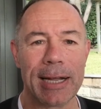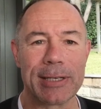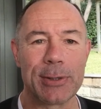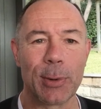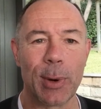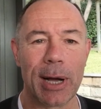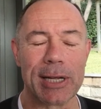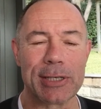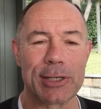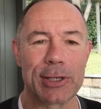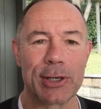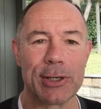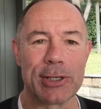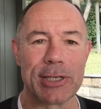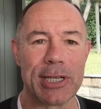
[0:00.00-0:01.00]
to us
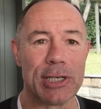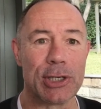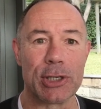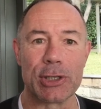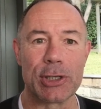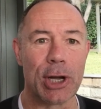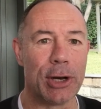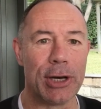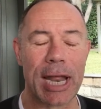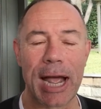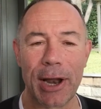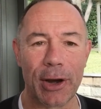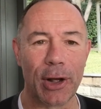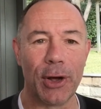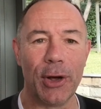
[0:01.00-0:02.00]
because they're just so
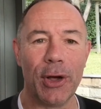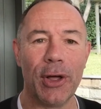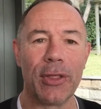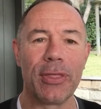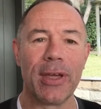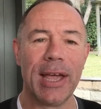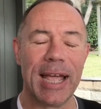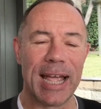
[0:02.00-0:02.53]
down to earth.